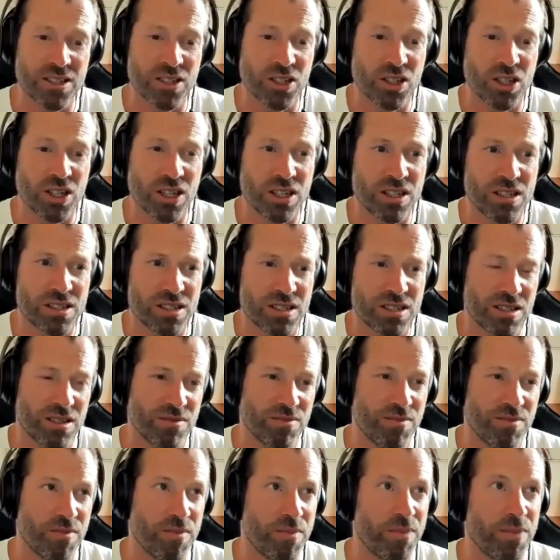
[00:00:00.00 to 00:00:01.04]
it's
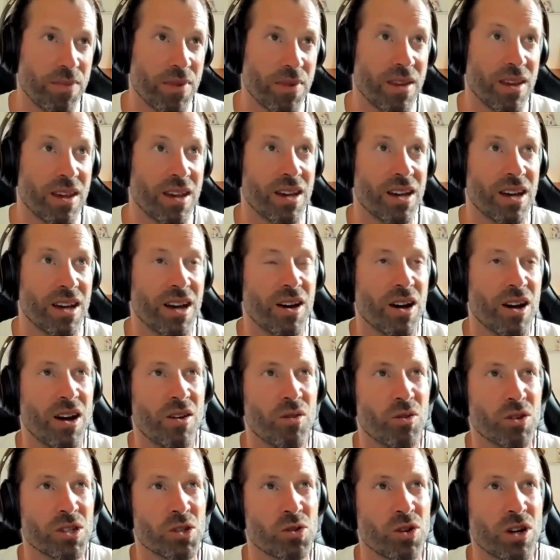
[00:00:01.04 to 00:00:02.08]

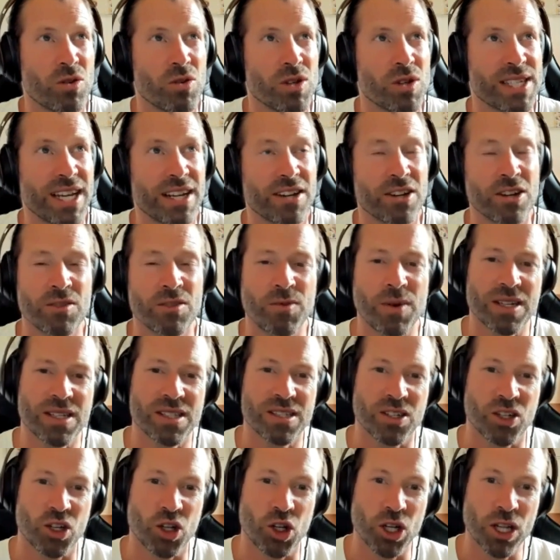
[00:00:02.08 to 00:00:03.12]
what's right with that? I don't know if
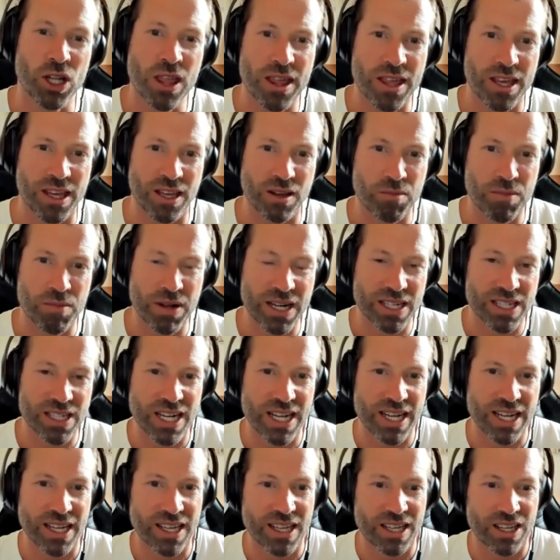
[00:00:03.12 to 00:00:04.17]
it's a good thing, but it's
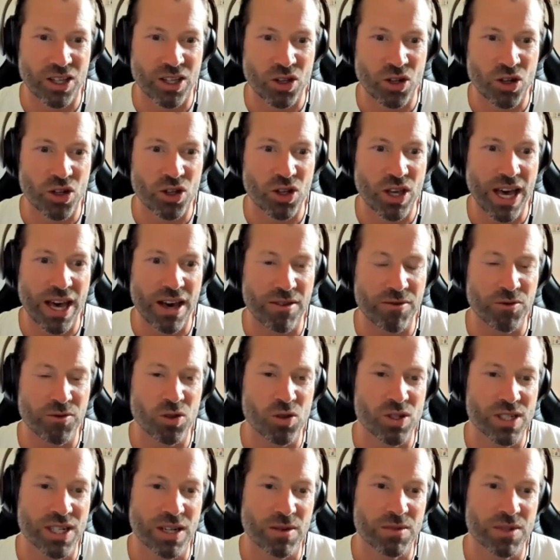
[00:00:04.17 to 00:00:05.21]
like, you know, you have
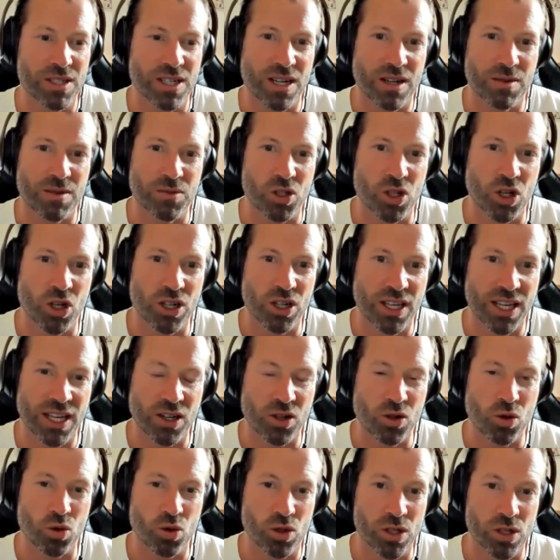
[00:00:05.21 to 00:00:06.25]
to sometimes go, okay,
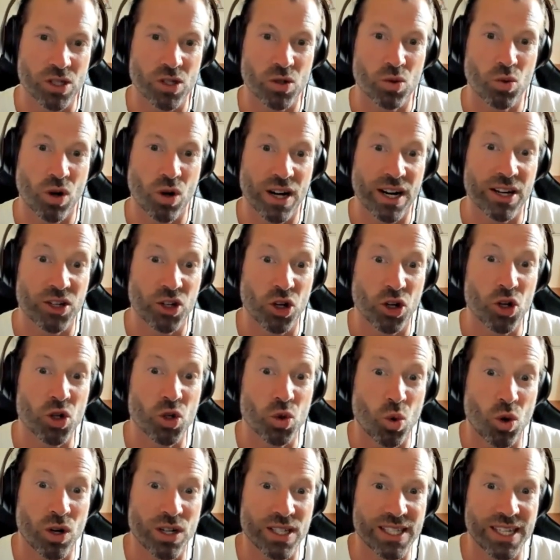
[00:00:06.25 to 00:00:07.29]
cool, this is what I
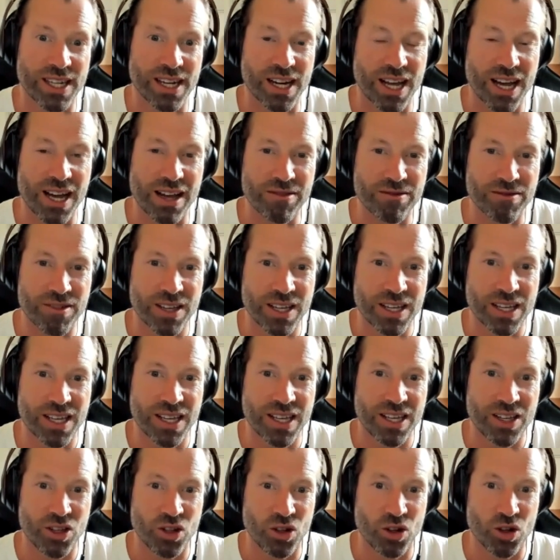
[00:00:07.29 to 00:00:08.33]
don't want in life,
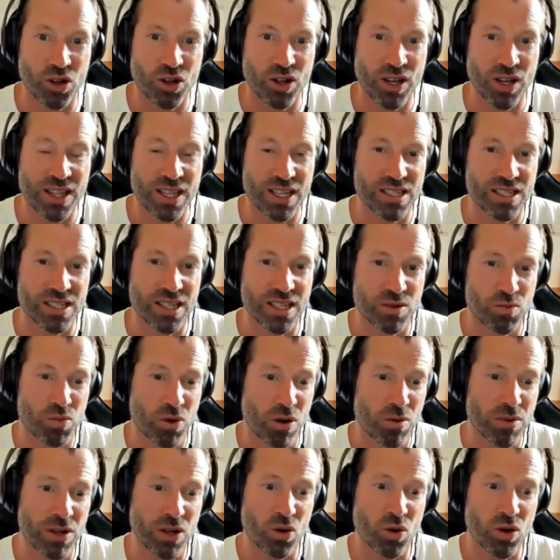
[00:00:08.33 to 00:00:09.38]
you know, and there's
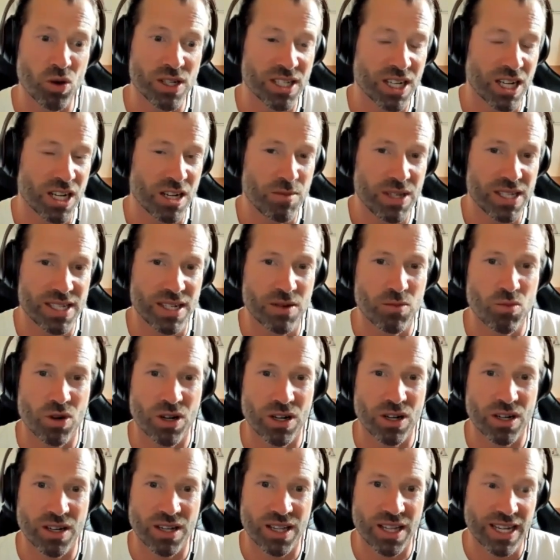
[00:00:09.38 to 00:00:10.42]
probably always going to be
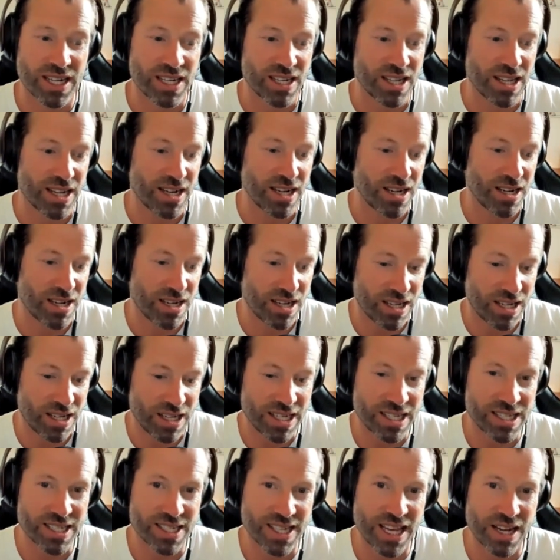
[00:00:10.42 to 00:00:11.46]
someone that
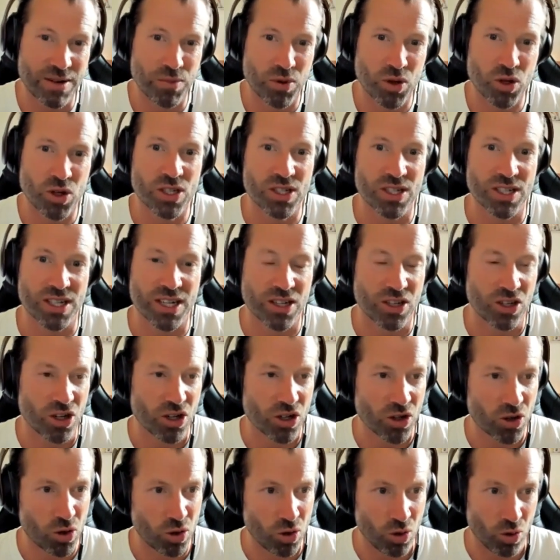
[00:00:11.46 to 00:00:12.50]
is that person, and you
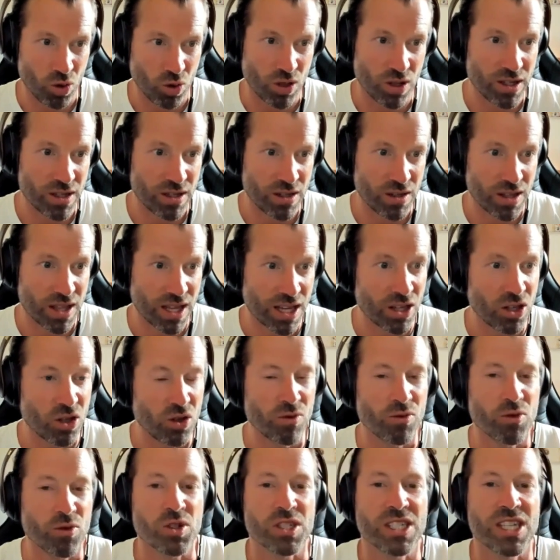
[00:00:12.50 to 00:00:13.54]
go, cool, well, thank
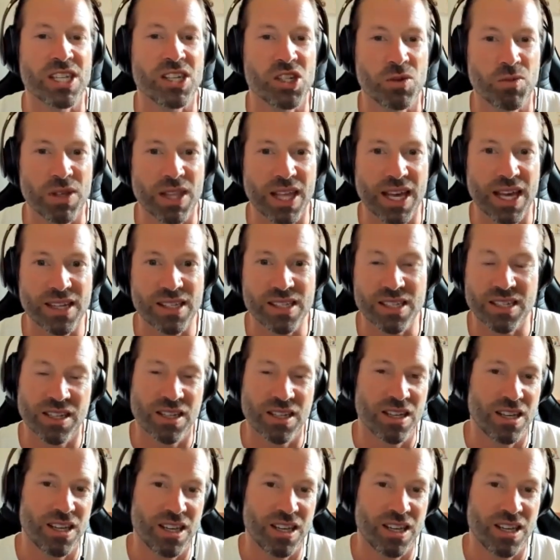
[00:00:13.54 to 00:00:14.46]
you for teaching me that.